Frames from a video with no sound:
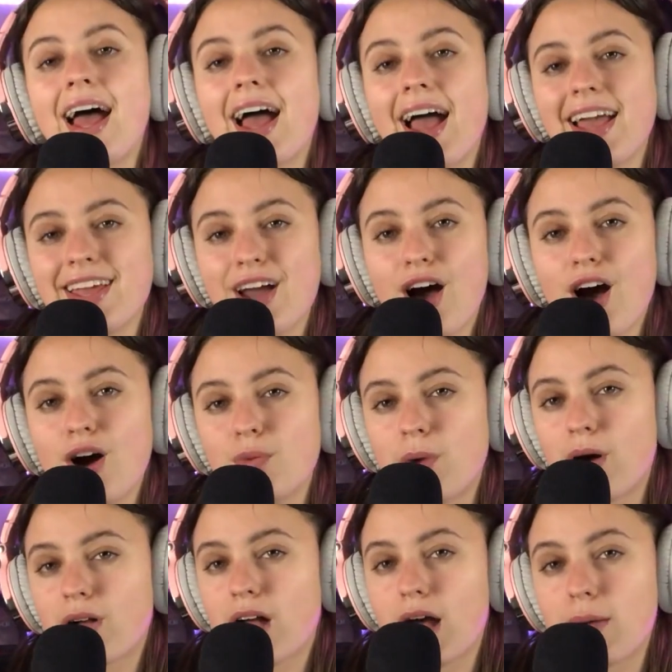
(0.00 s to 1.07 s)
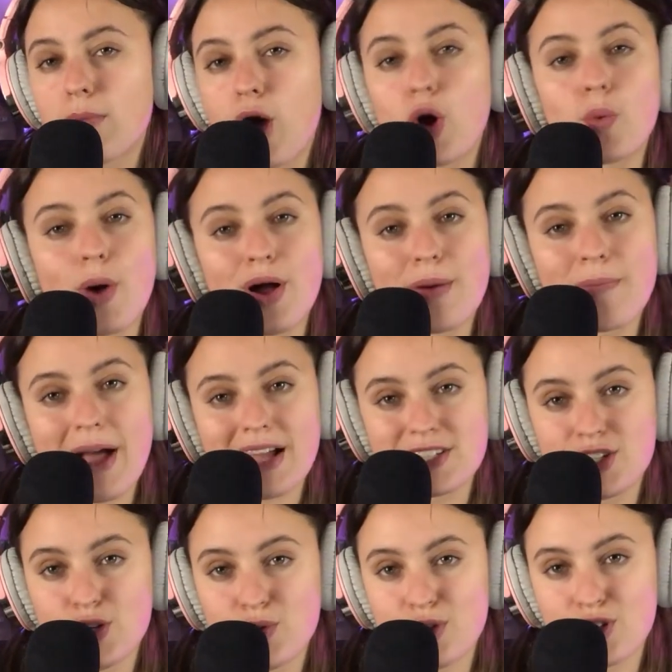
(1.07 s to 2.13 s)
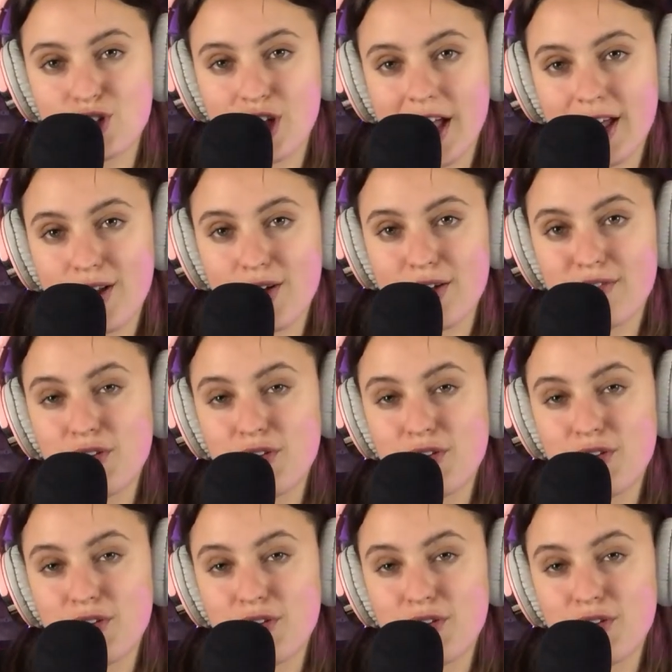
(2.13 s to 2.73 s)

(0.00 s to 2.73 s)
Hey y'all, welcome or welcome back to the channel.